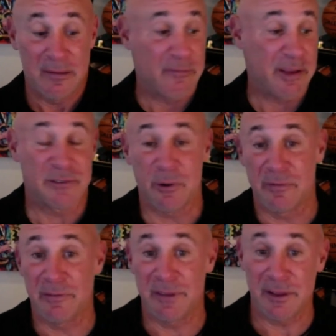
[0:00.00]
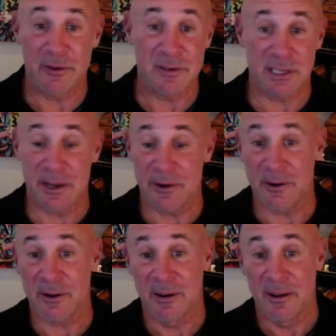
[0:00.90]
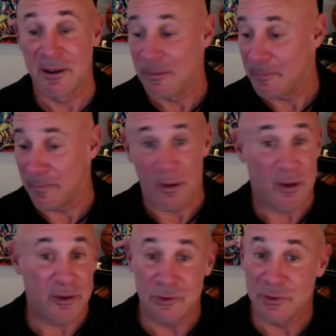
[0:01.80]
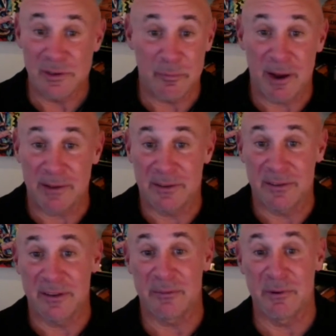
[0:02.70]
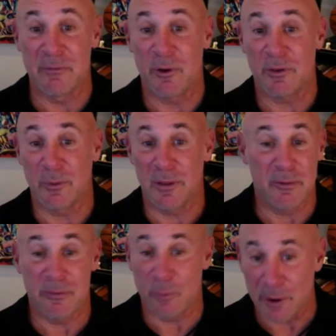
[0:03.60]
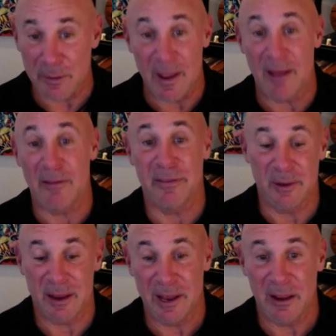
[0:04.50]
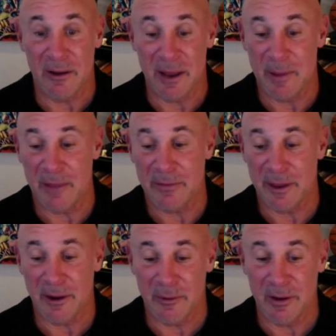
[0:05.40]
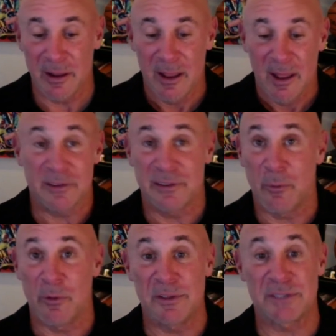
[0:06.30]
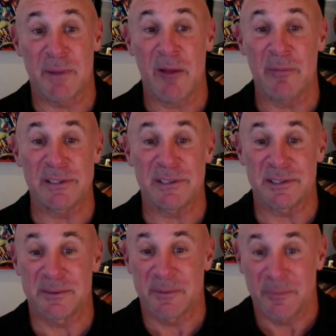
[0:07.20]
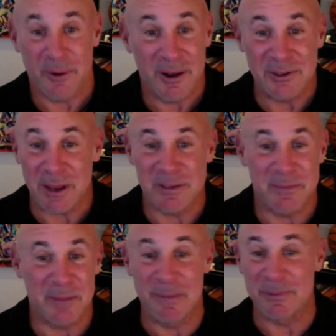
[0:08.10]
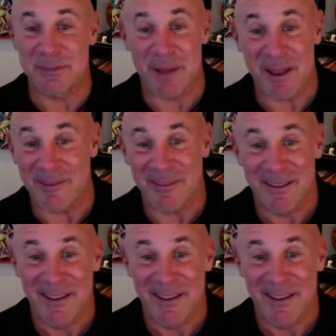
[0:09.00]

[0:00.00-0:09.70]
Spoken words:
Fast forward 15 years later, hundreds of practices we've worked with word of mouth and getting our name out there. And I'd say we're in the smile business. Our job is to make people smile.